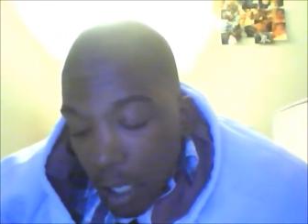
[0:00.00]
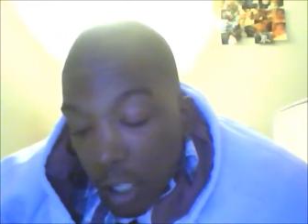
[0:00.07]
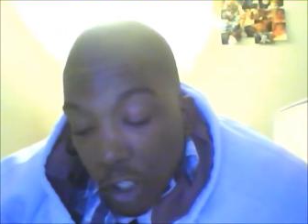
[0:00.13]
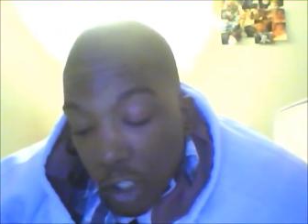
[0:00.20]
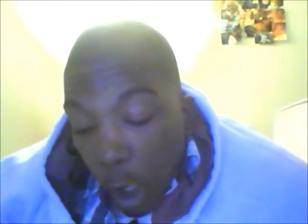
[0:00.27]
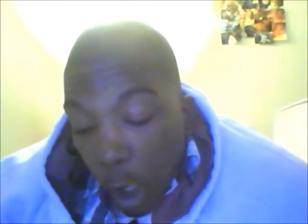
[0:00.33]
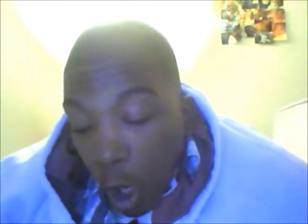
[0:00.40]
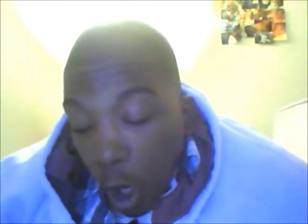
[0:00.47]

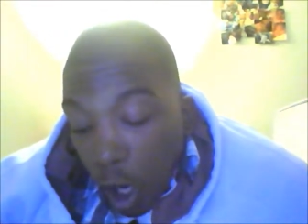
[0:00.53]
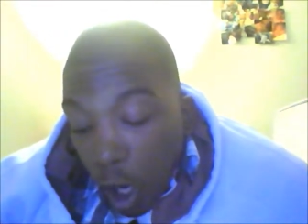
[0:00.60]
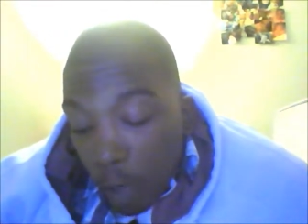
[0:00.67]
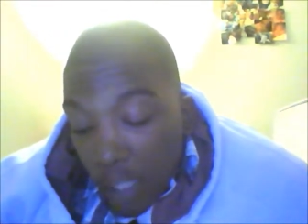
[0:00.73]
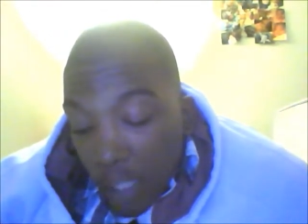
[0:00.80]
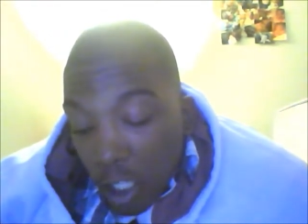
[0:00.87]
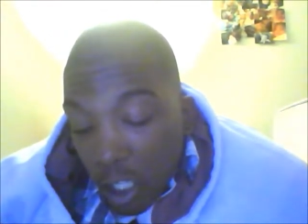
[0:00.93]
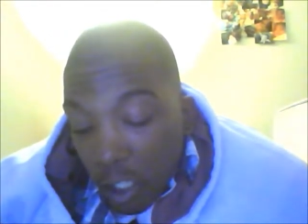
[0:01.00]
No, all
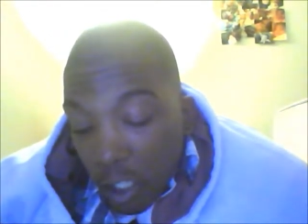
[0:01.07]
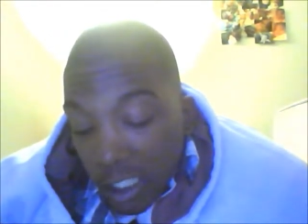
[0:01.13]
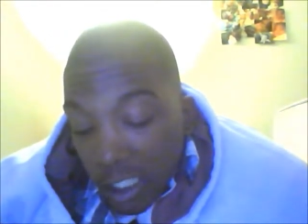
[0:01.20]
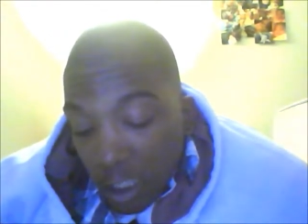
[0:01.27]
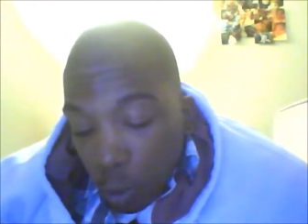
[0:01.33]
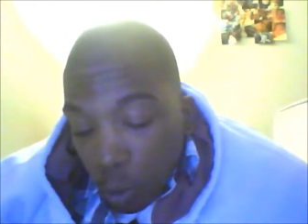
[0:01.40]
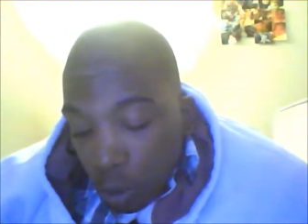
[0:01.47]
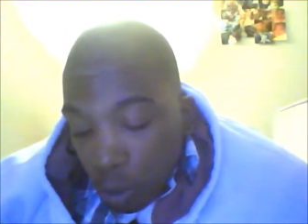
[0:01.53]
men are
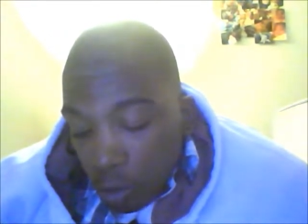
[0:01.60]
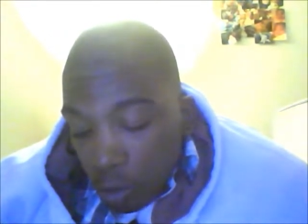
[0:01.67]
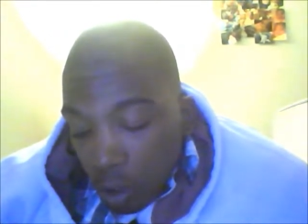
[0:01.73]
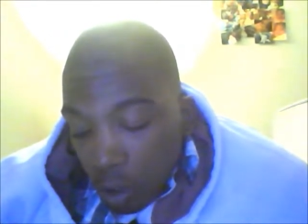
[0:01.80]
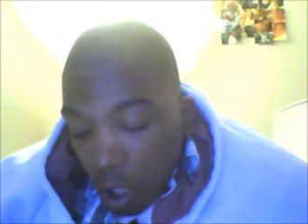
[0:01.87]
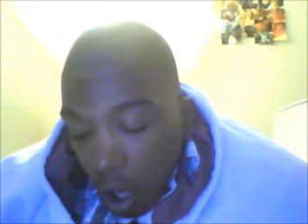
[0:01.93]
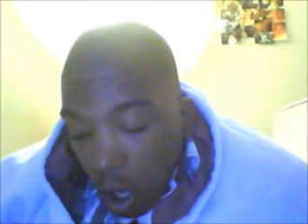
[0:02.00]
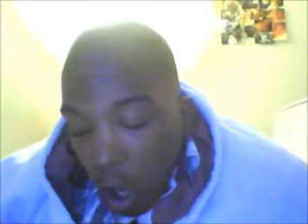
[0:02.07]
equal.
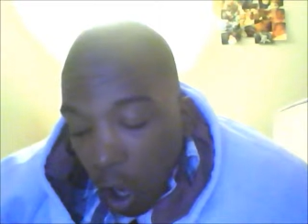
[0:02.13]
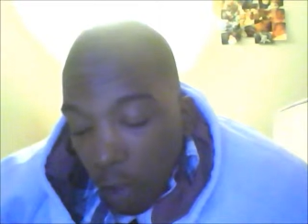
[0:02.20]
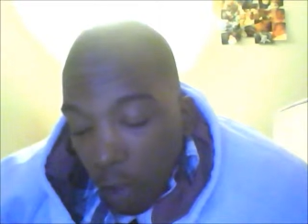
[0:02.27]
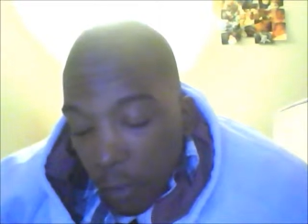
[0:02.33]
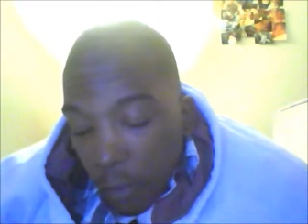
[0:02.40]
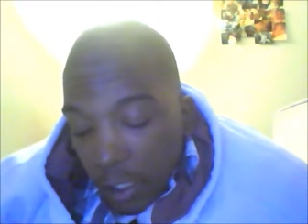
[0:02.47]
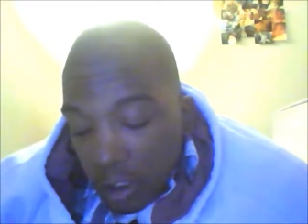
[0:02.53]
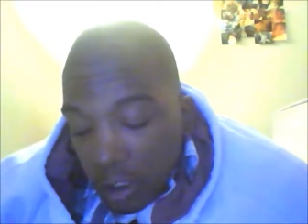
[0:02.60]
All
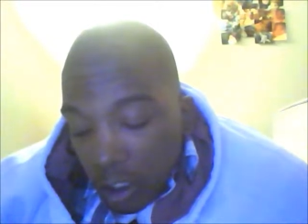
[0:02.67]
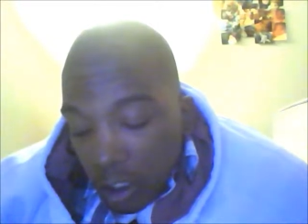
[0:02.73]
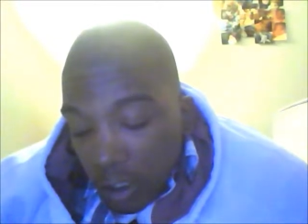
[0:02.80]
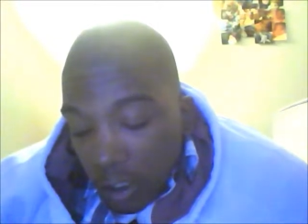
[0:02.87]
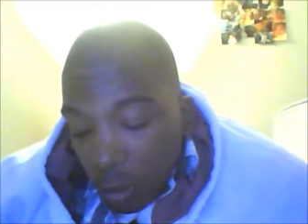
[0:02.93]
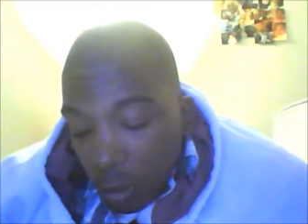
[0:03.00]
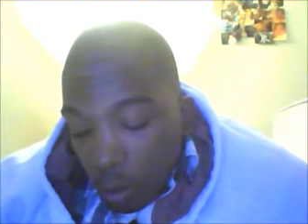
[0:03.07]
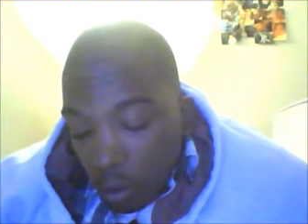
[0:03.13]
things are
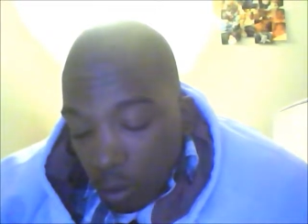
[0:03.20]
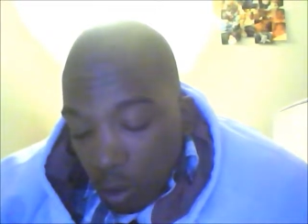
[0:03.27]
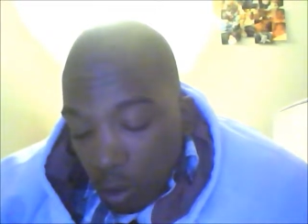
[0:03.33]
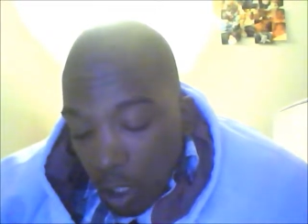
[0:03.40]
equal.